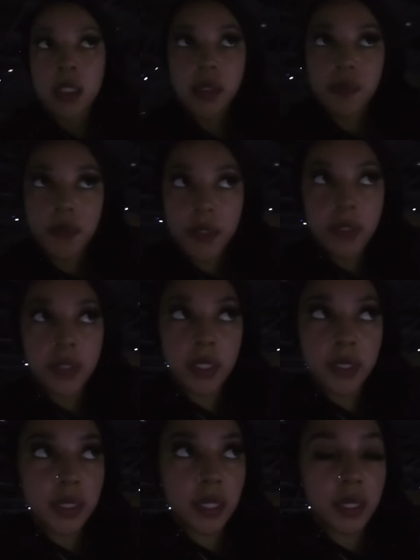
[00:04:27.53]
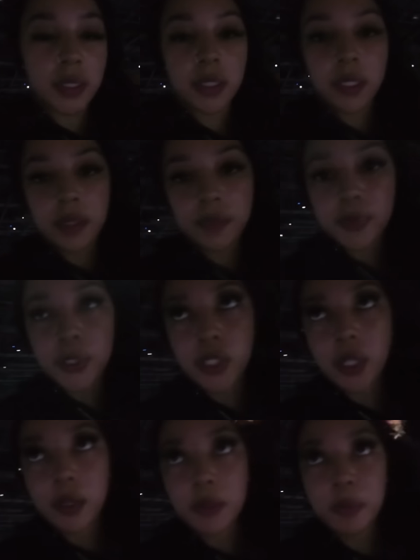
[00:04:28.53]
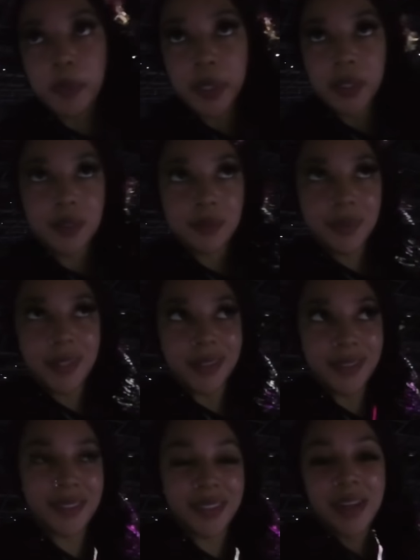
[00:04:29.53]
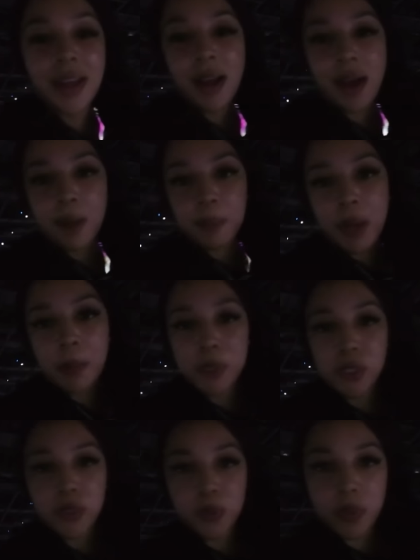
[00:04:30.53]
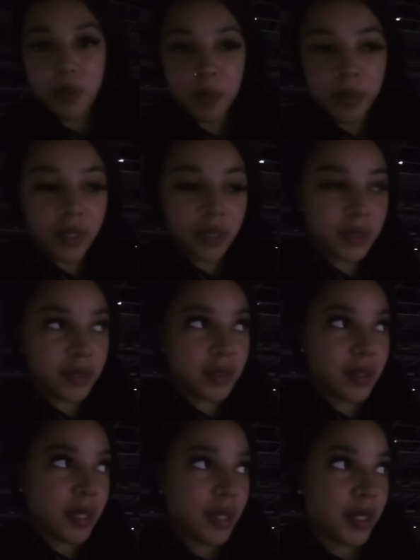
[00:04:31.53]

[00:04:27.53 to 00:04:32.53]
This feels unsanitary for show, but I'ma just roll with it, I